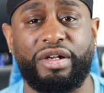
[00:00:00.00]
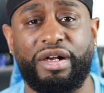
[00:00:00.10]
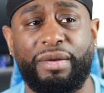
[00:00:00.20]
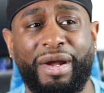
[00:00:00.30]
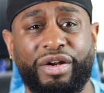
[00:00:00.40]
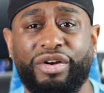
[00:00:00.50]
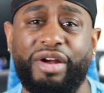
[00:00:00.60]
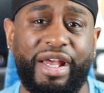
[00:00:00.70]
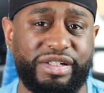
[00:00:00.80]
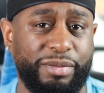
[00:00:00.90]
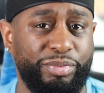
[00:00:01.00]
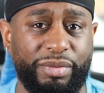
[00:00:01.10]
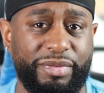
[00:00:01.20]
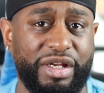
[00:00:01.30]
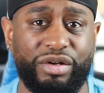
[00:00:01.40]
My girl actually
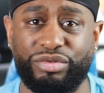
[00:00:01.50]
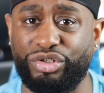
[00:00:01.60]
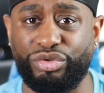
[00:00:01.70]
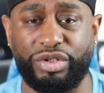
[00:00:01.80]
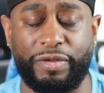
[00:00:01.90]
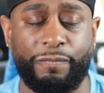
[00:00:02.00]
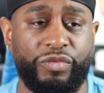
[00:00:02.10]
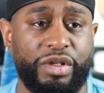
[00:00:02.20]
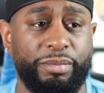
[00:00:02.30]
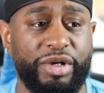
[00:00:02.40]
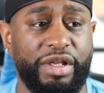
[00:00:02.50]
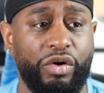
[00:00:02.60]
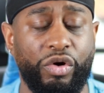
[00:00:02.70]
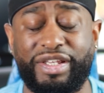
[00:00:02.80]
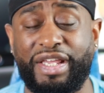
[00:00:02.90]
put me on to it.
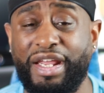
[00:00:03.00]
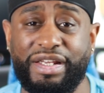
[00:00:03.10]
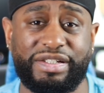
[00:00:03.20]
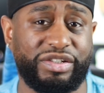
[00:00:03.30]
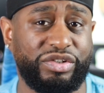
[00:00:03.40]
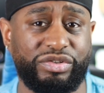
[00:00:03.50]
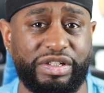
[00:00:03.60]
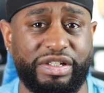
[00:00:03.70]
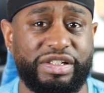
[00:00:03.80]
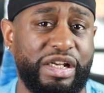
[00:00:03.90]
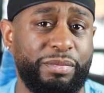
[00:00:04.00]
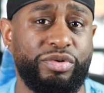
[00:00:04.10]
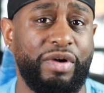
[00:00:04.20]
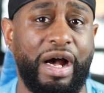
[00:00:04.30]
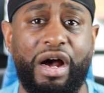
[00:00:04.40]
But organics is usually the
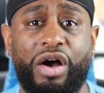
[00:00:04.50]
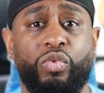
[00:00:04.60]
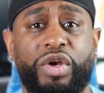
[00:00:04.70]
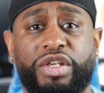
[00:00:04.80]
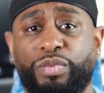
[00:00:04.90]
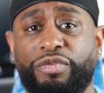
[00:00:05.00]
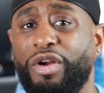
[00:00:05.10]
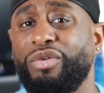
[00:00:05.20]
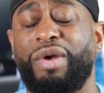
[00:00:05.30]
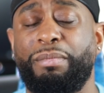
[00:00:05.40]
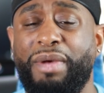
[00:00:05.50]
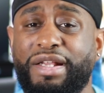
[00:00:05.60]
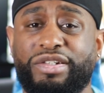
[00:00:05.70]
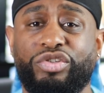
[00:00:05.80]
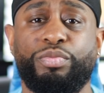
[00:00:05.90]
shampoo I always revert right
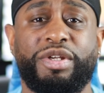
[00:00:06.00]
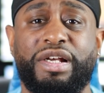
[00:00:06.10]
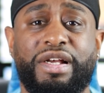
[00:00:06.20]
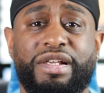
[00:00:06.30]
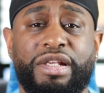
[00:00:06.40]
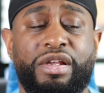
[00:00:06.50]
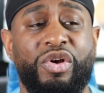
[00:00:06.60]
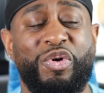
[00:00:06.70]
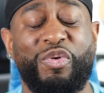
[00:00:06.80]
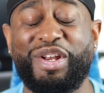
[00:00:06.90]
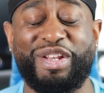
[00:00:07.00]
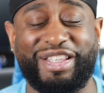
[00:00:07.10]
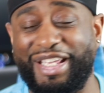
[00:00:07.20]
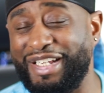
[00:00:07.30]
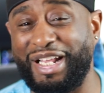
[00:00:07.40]
back to, because one of
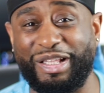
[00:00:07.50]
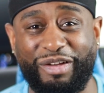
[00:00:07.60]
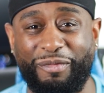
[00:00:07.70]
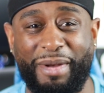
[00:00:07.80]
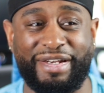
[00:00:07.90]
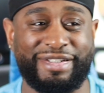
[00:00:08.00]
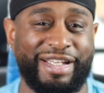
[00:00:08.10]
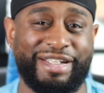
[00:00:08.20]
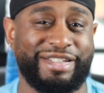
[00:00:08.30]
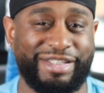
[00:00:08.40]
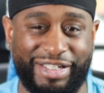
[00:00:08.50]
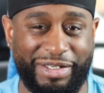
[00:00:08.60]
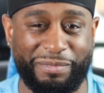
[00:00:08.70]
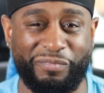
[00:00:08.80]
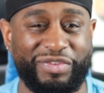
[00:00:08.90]
the things I love about it is that it's
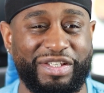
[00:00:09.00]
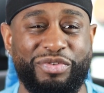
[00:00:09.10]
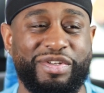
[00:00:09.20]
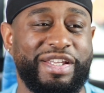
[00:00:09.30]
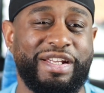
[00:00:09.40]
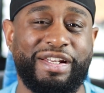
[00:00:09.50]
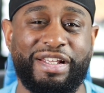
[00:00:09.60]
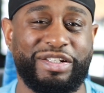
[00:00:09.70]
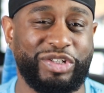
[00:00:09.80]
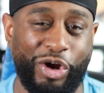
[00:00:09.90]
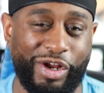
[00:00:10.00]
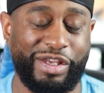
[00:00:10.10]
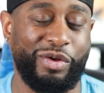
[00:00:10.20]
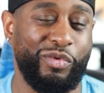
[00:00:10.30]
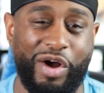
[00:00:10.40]
cheap. You can get it in
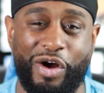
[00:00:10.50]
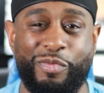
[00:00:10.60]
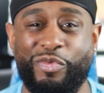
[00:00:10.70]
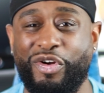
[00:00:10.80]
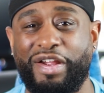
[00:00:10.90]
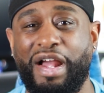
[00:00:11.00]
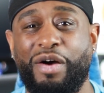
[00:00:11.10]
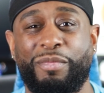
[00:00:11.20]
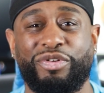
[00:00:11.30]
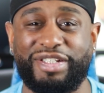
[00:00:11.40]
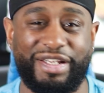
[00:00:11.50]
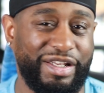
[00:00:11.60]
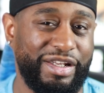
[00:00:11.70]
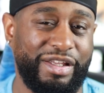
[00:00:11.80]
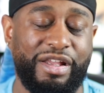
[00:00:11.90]
Target, Walmart, almost
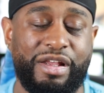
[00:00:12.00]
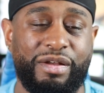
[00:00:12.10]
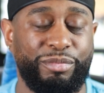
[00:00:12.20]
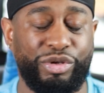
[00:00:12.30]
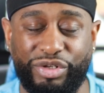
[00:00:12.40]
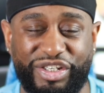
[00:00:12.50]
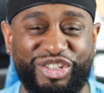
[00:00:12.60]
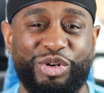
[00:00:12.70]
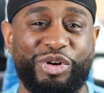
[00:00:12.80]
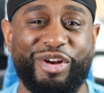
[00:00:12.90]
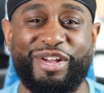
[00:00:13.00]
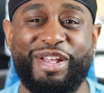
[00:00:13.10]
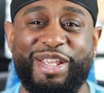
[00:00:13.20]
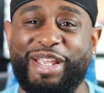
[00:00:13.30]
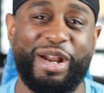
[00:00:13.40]
any beauty store.
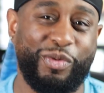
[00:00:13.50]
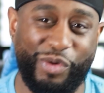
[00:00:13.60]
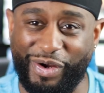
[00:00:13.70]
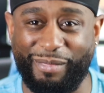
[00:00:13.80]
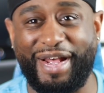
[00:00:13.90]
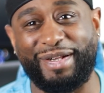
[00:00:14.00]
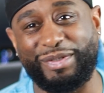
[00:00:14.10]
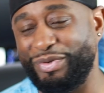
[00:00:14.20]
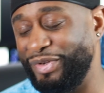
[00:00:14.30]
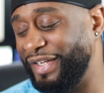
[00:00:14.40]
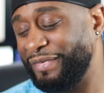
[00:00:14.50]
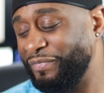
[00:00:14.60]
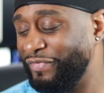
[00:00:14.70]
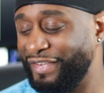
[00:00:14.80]
You ain't got to worry about doing